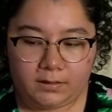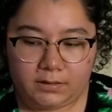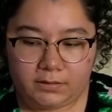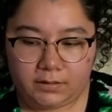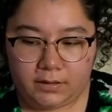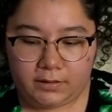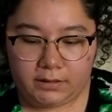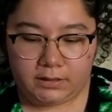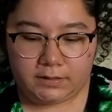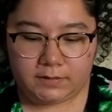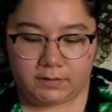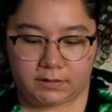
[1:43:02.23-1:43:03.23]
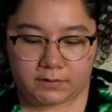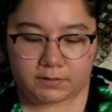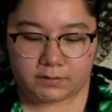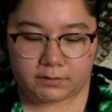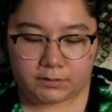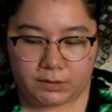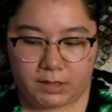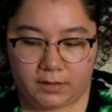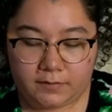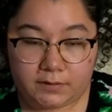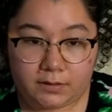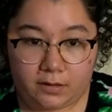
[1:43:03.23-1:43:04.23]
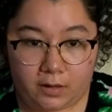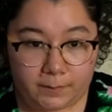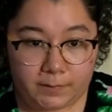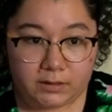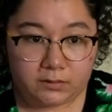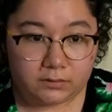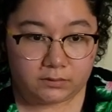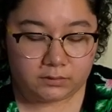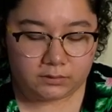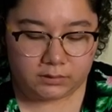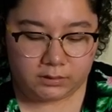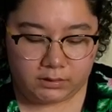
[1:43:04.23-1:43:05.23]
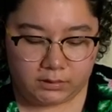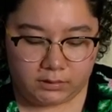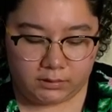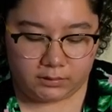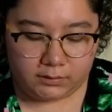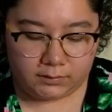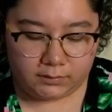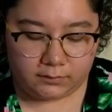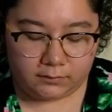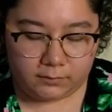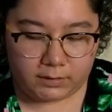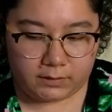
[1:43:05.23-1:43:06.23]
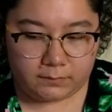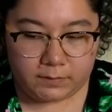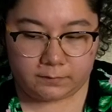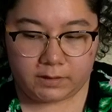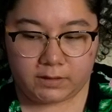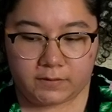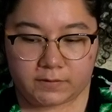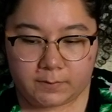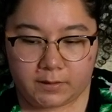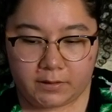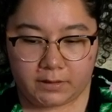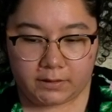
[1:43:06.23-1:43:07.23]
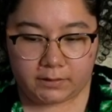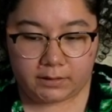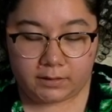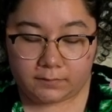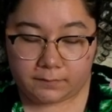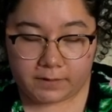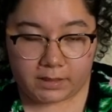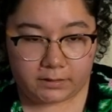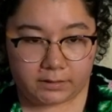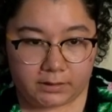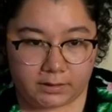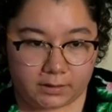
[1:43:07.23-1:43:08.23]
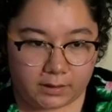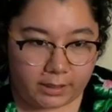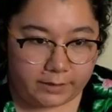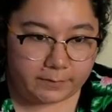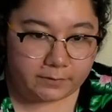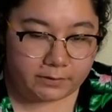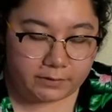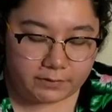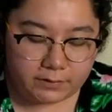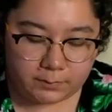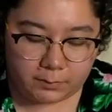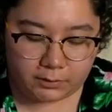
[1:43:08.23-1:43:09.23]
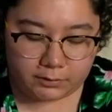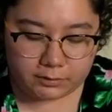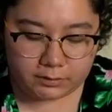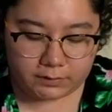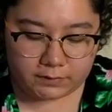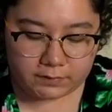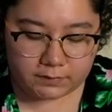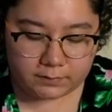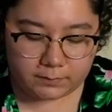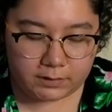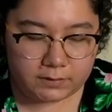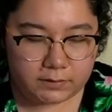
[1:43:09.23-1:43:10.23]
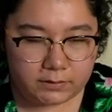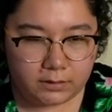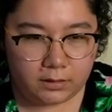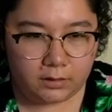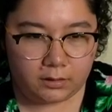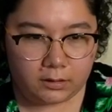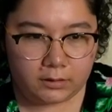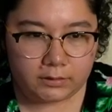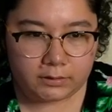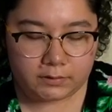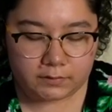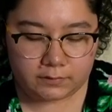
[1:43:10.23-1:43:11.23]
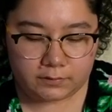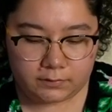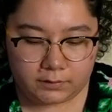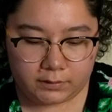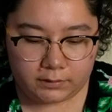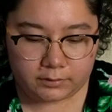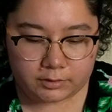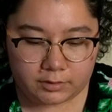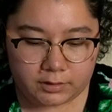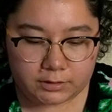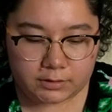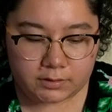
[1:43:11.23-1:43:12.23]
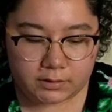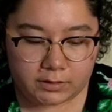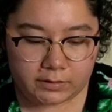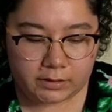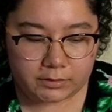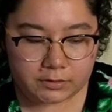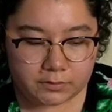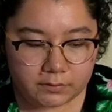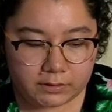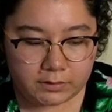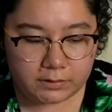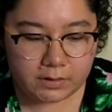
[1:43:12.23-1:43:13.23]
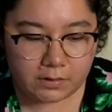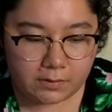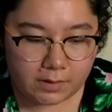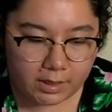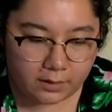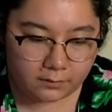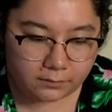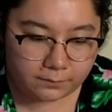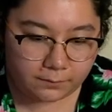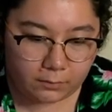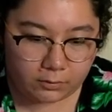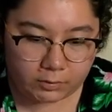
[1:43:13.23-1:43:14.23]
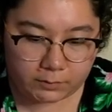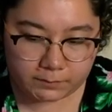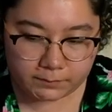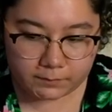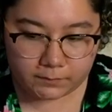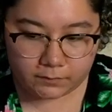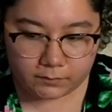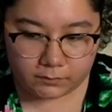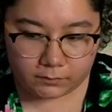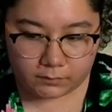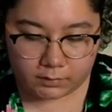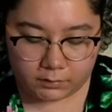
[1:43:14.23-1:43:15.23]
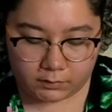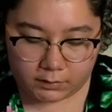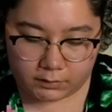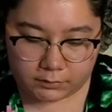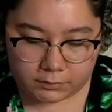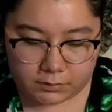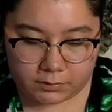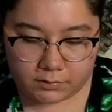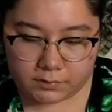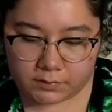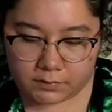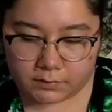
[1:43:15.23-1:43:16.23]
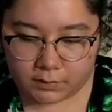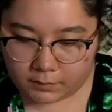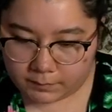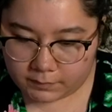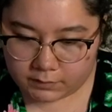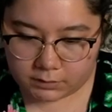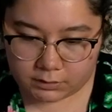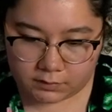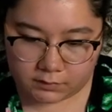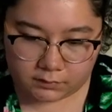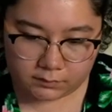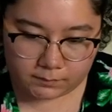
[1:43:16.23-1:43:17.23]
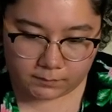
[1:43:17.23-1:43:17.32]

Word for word: a lot easier to learn how to copy. Like with realism art and like very hyper-realistic portraits. But it's a lot harder to do illustration and like truly know how form, like strokes, composition,